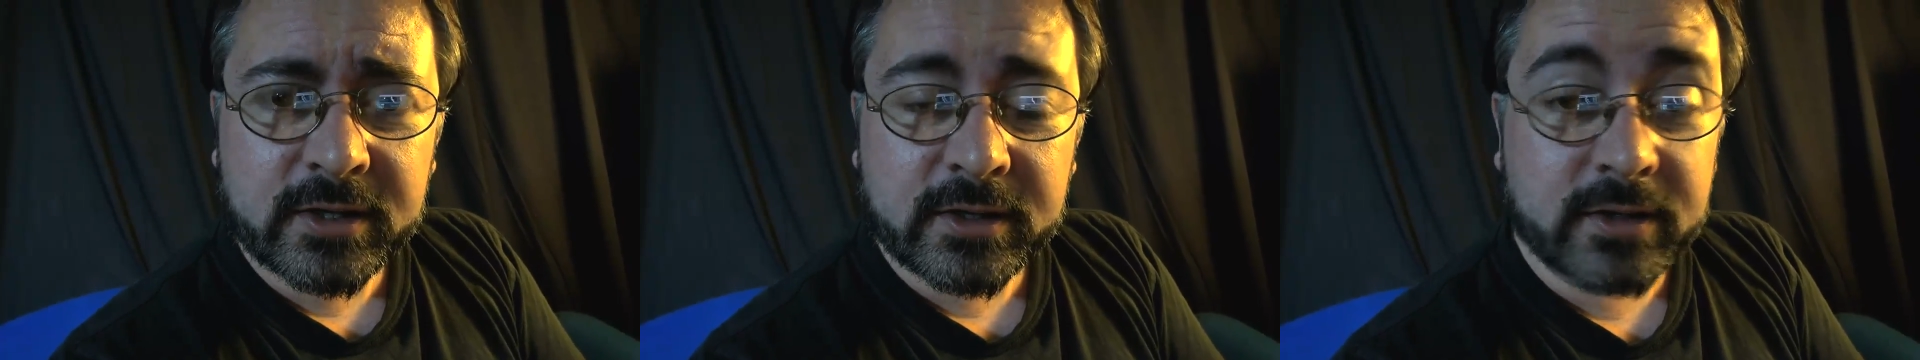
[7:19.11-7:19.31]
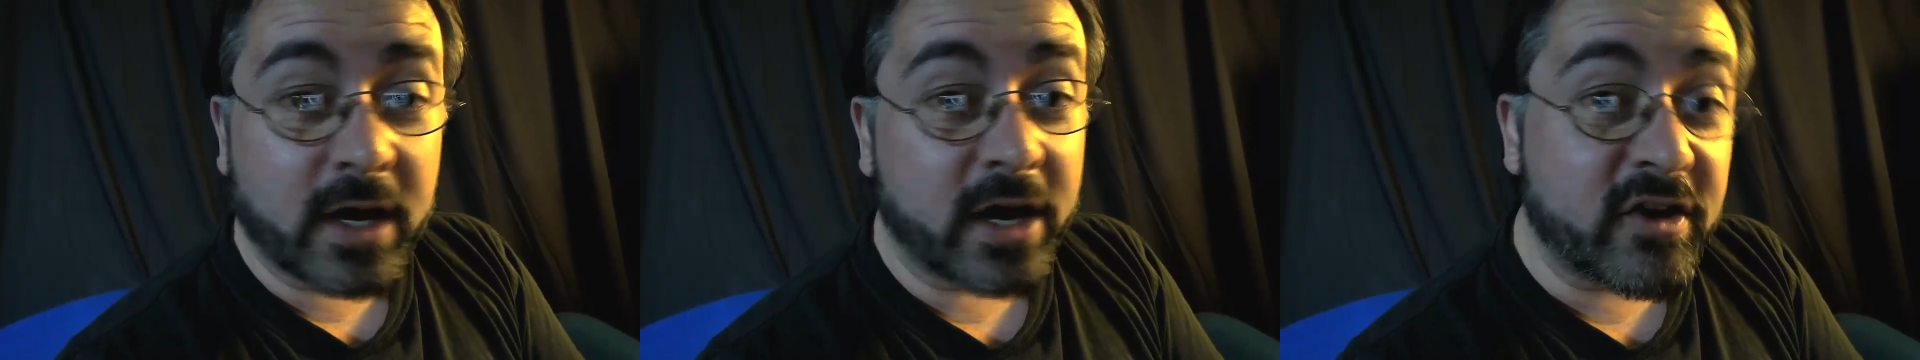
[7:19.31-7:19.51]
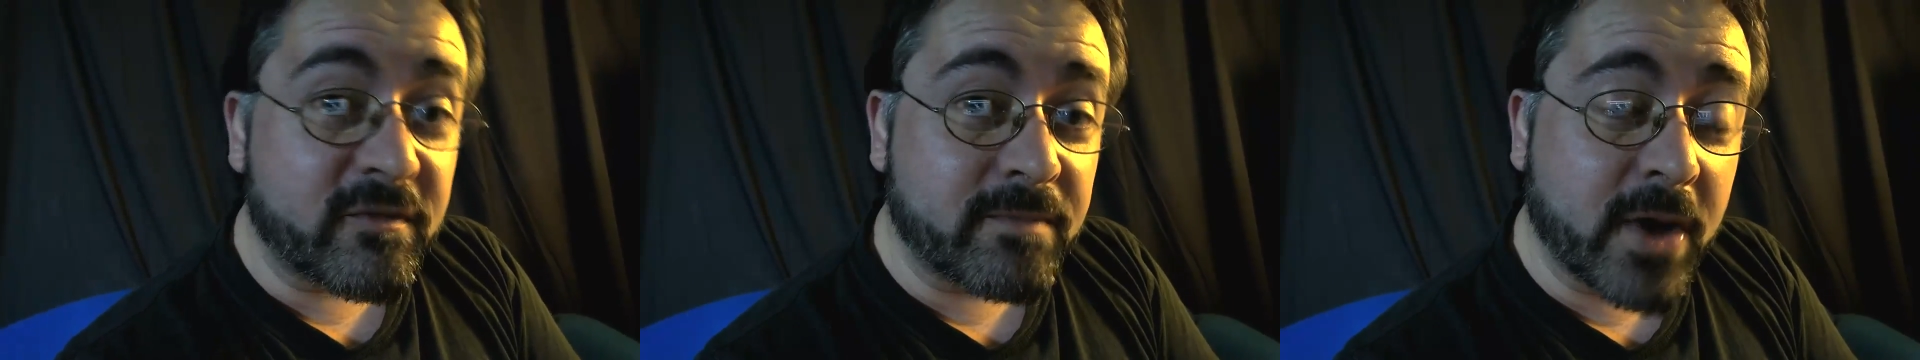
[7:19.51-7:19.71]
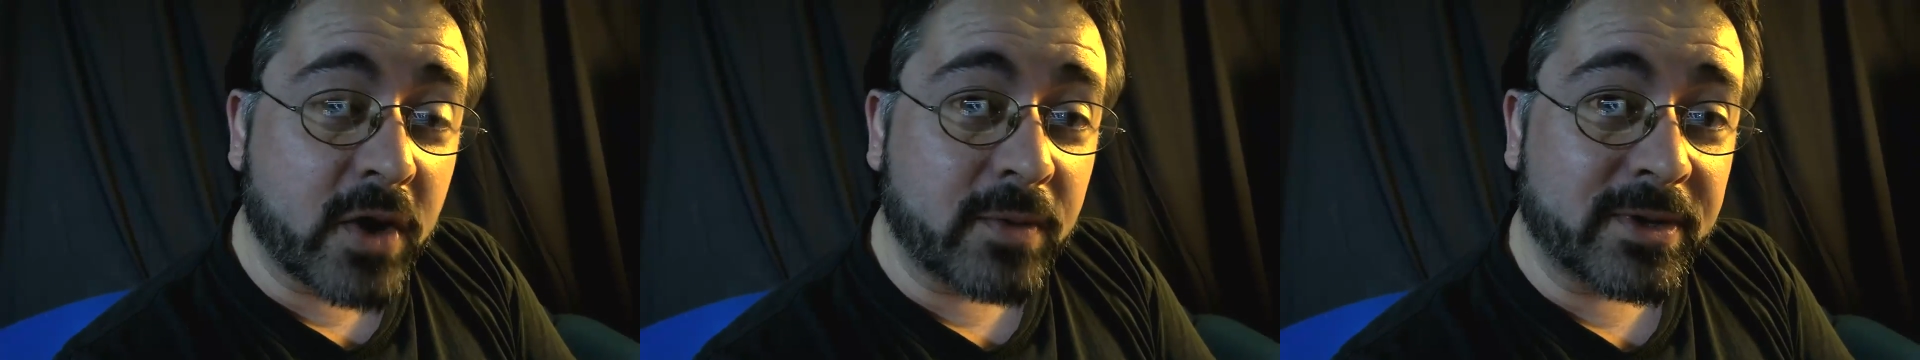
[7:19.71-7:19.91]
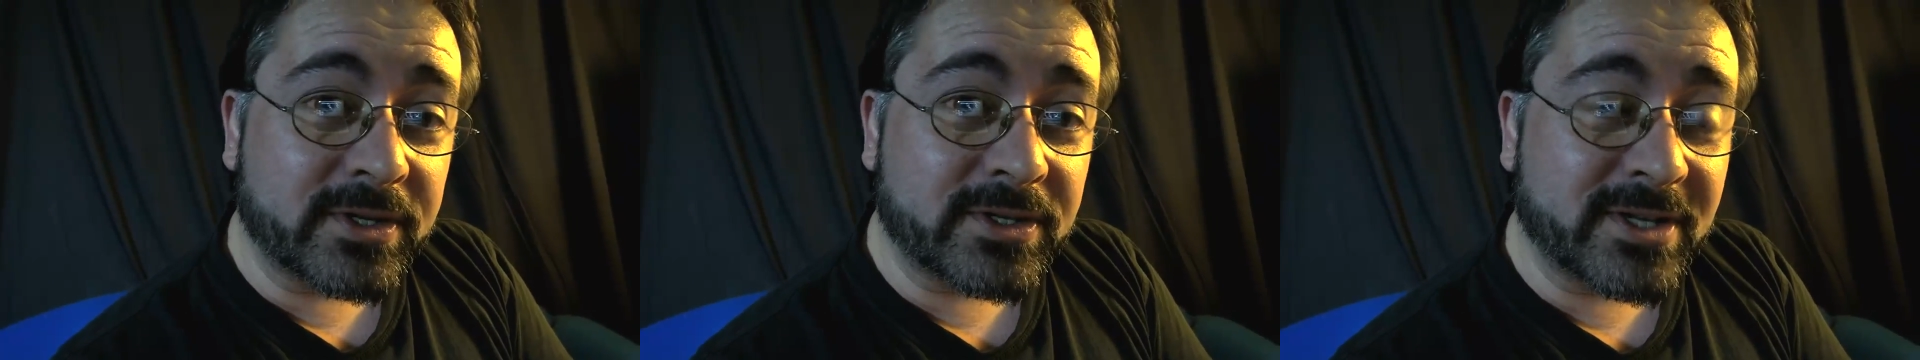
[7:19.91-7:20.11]
Kind of
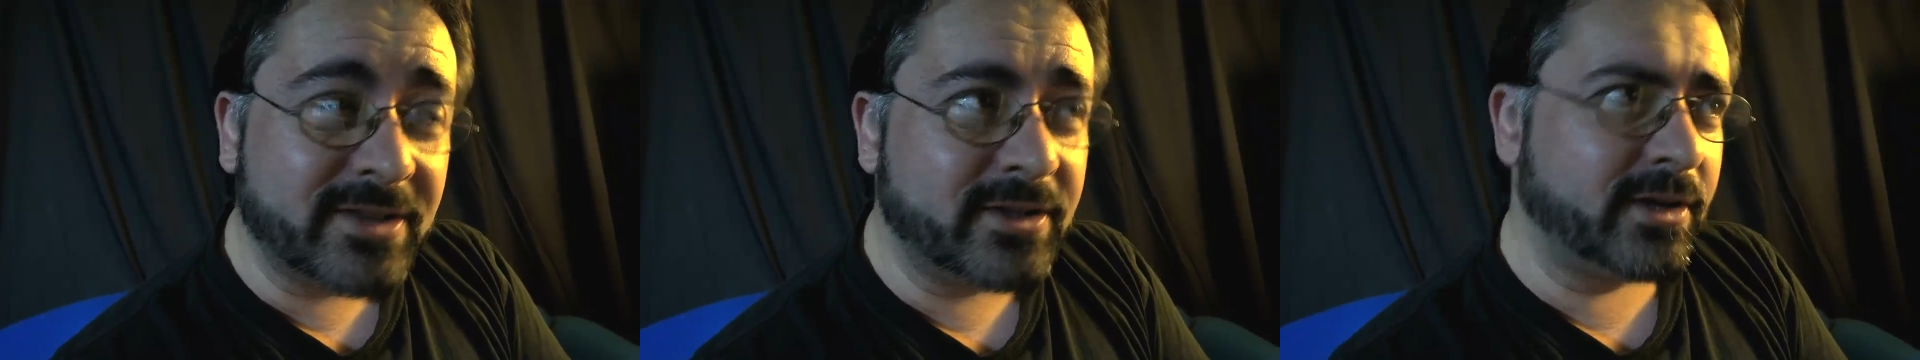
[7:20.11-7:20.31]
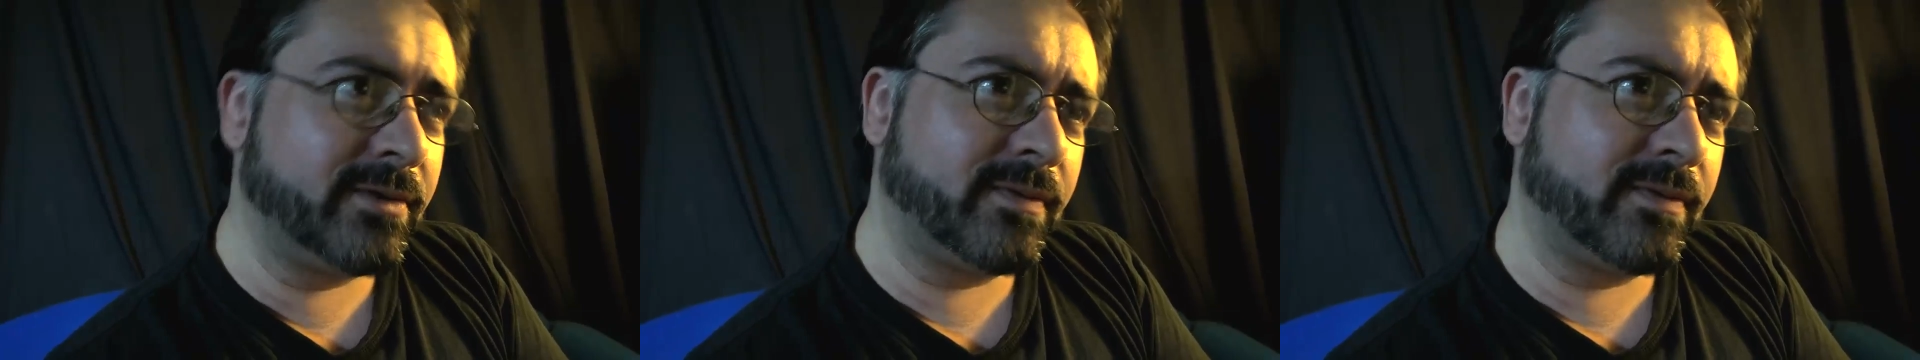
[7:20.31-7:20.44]
moments in the